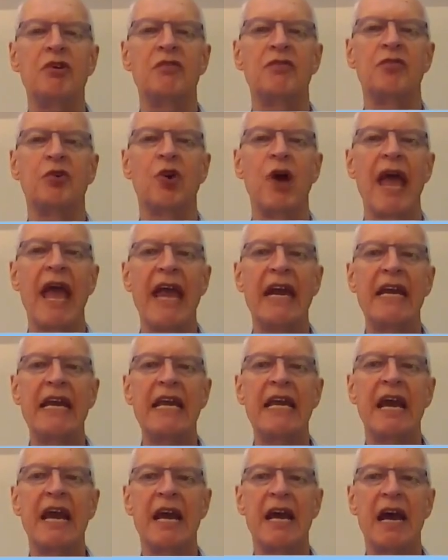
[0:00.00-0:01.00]
for any
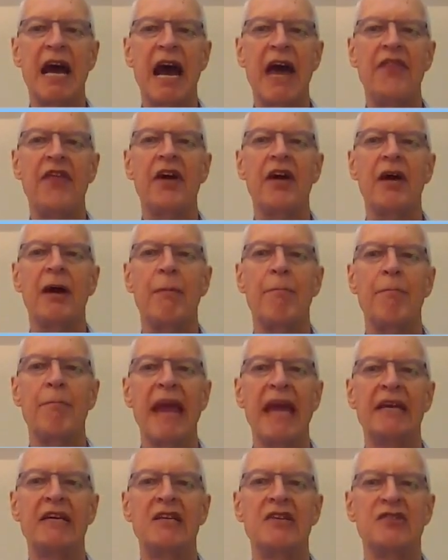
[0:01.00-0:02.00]
other
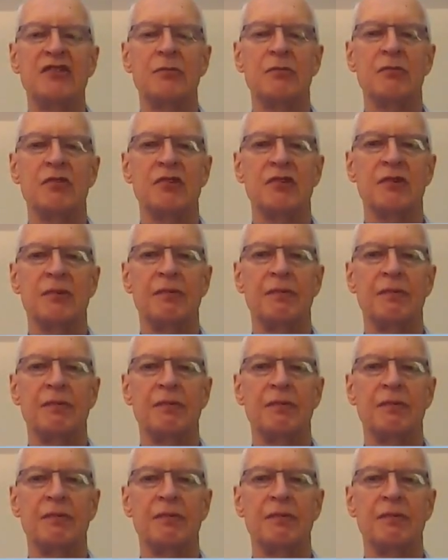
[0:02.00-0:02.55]
mechanisms.